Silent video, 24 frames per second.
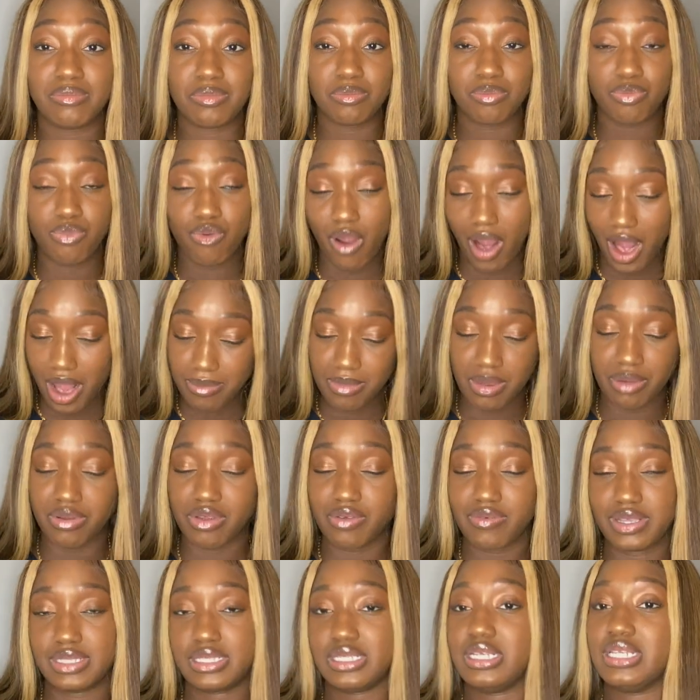primary
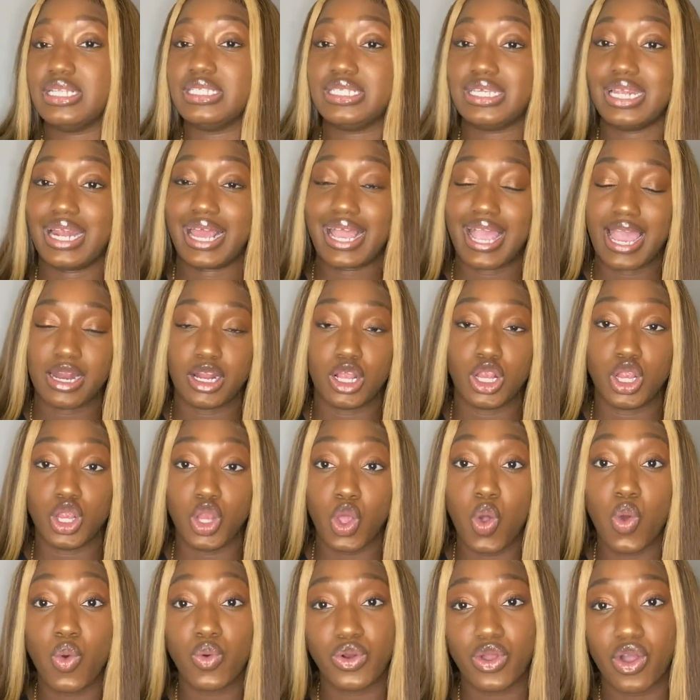residence and I got a
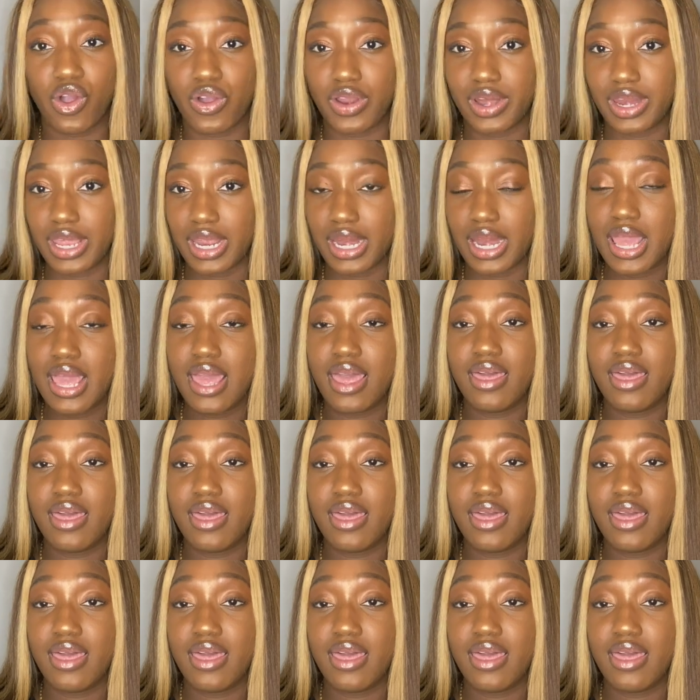loan on it,